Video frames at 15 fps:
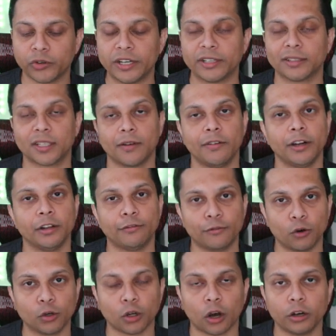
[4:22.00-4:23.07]
trades at
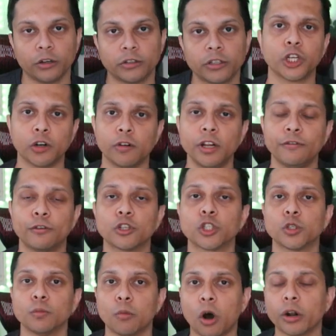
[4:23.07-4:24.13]
$74. Generally for
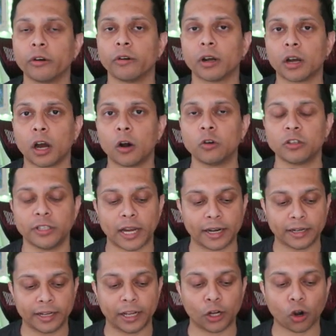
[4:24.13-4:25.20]
smaller accounts
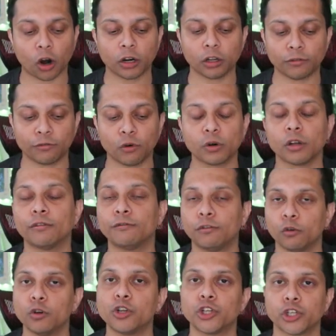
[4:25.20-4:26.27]
that cannot afford a full